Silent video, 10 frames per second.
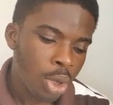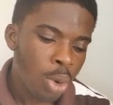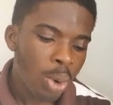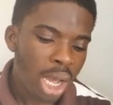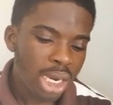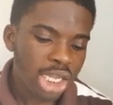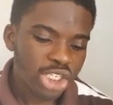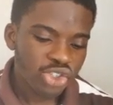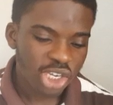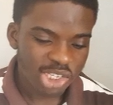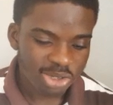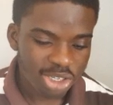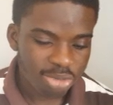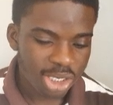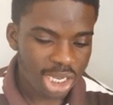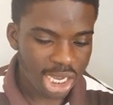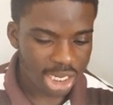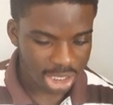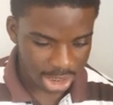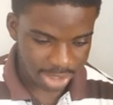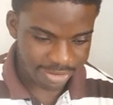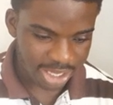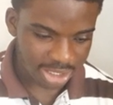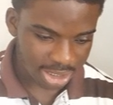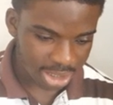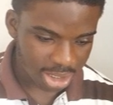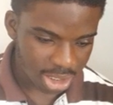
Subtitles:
wireless transmission media and devices.